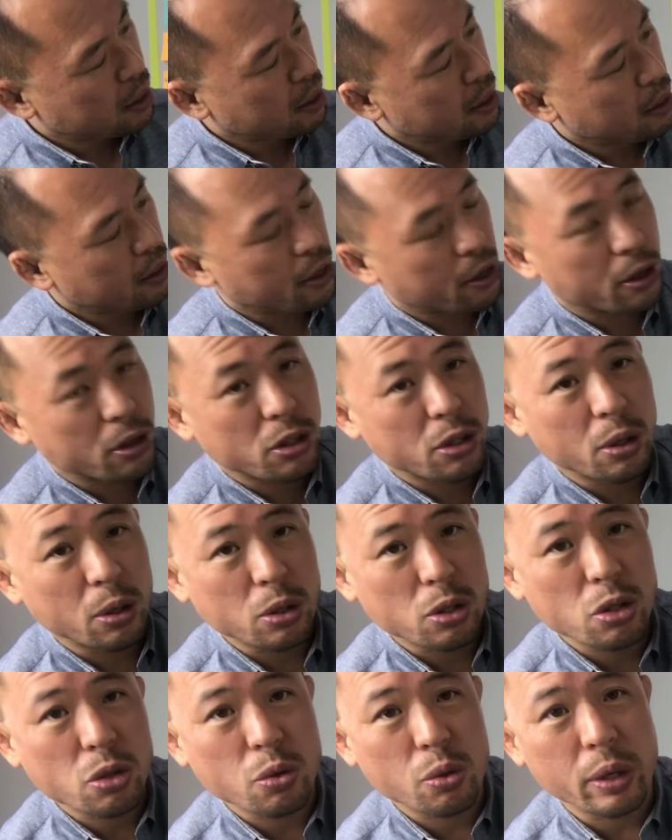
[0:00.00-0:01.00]
There's no
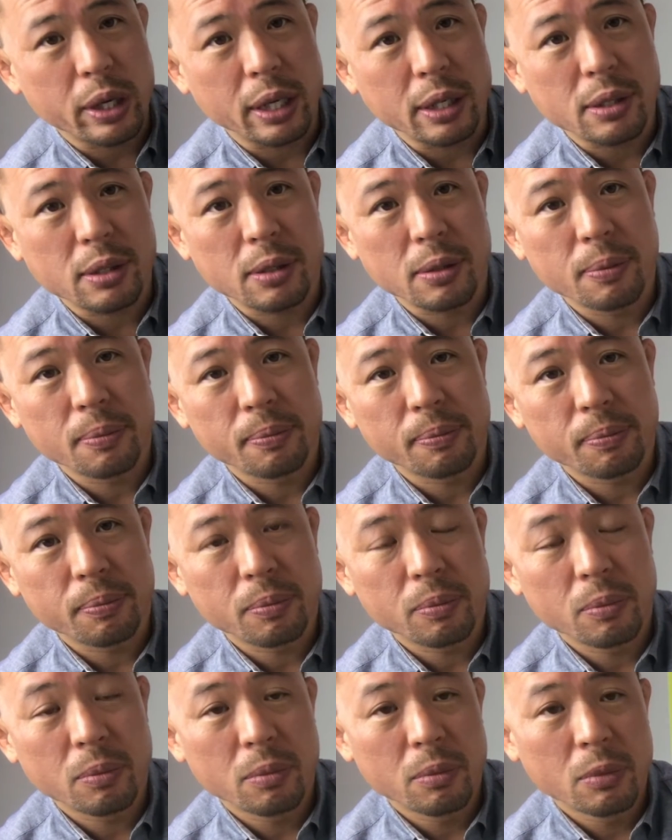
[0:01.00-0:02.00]
streaks.
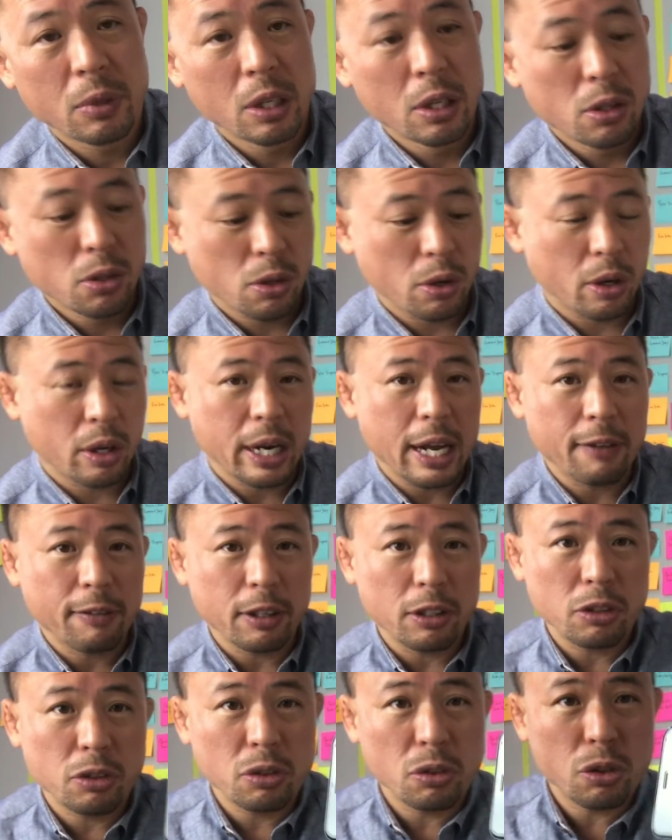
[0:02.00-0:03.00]
So you're gonna have to
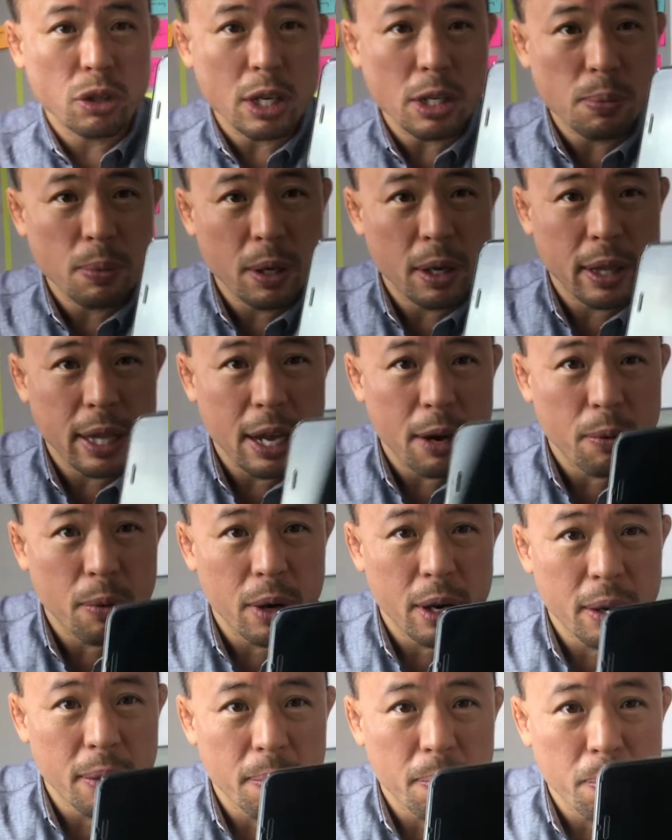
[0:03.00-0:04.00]
trust me on that
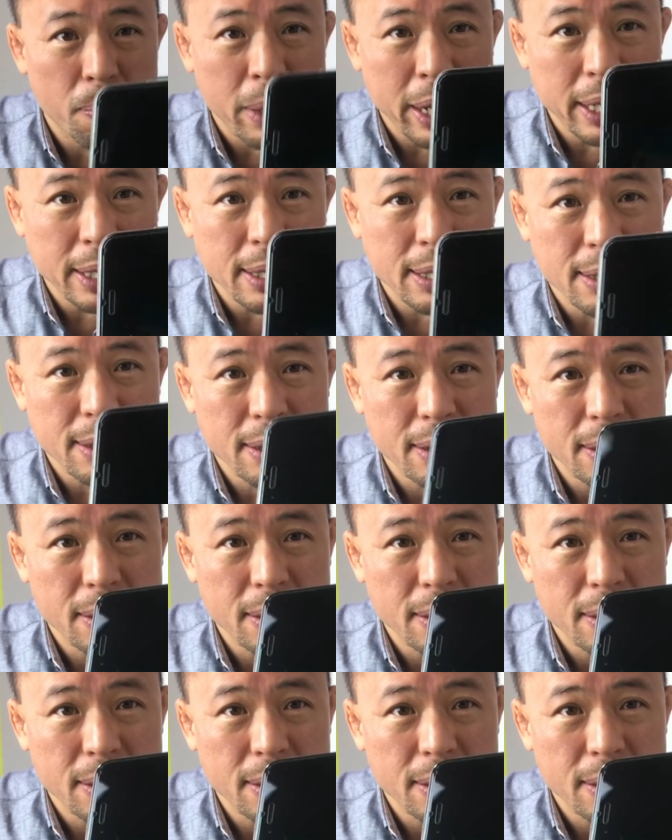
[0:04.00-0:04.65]
one, but